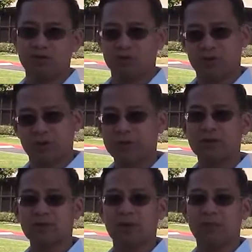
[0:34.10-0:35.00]
during
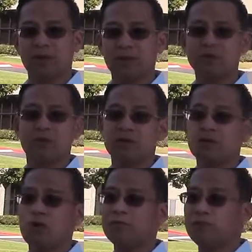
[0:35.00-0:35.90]
that time, and I started
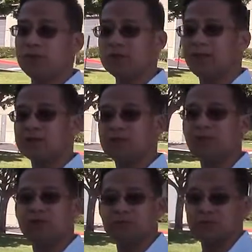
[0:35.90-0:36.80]
offering it as a
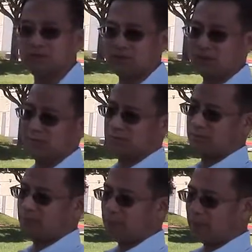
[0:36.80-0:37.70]
business.
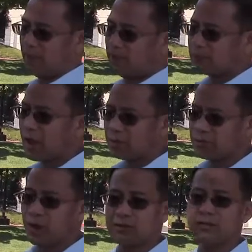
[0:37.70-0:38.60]
Times
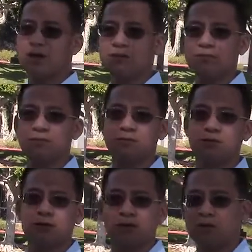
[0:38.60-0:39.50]
got tough,
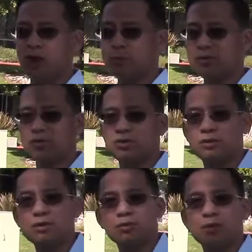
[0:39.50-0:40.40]
competition
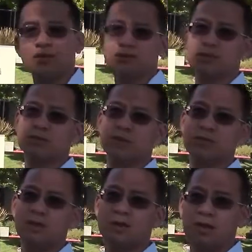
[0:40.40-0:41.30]
increased.
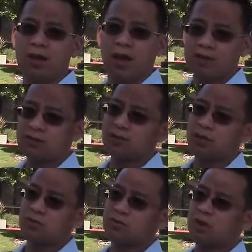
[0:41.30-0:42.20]
I
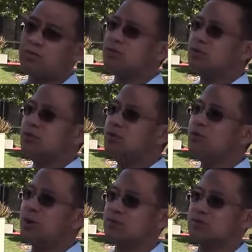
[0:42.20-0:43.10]
decided to come to the
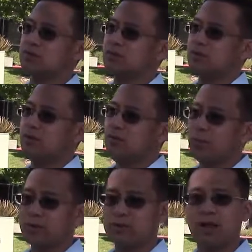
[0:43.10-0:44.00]
US
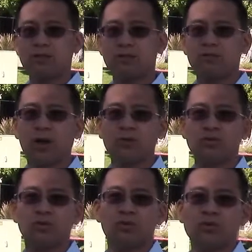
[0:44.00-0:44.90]
when lots of
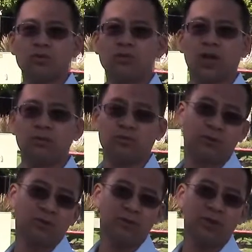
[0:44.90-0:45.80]
outsourcing jobs from
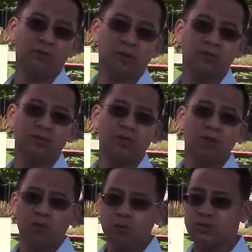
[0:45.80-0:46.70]
the Philippines
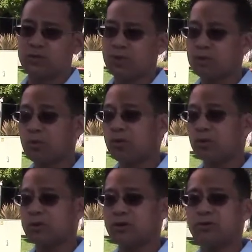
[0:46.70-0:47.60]
was the main
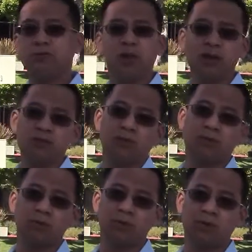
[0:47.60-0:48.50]
priority of many of the
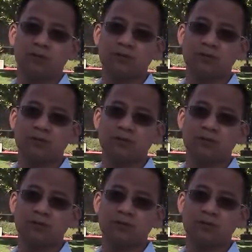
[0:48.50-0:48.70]
companies.